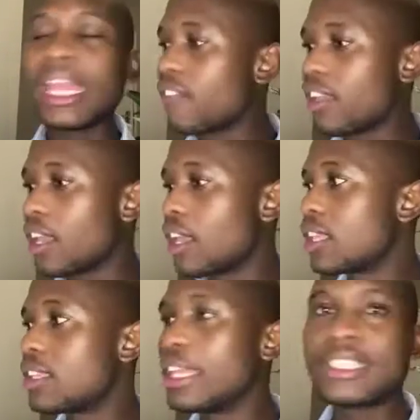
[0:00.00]

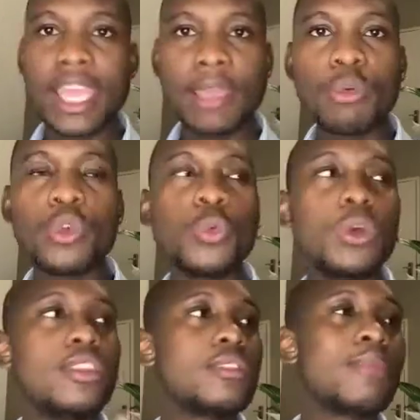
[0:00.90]
leaving the table
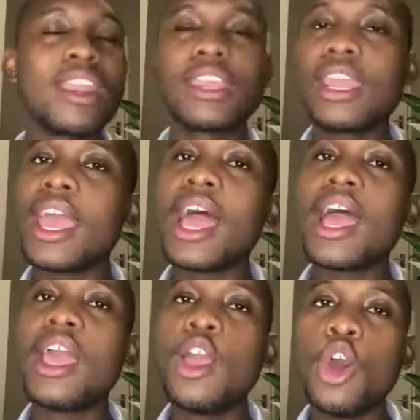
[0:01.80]
with
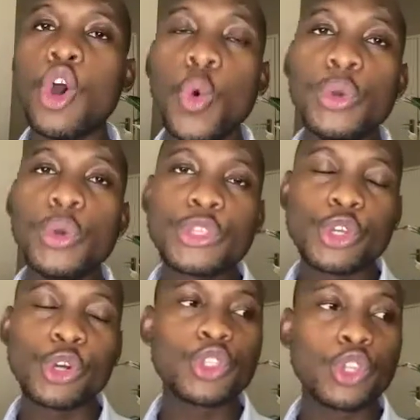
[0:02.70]
Maria or with
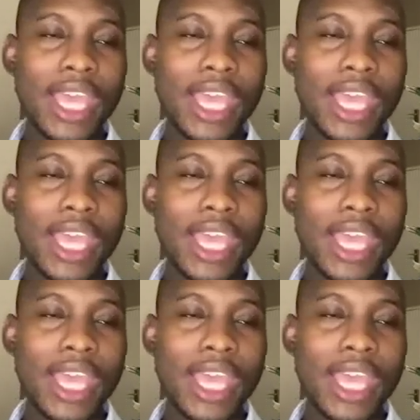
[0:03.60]
Jojo.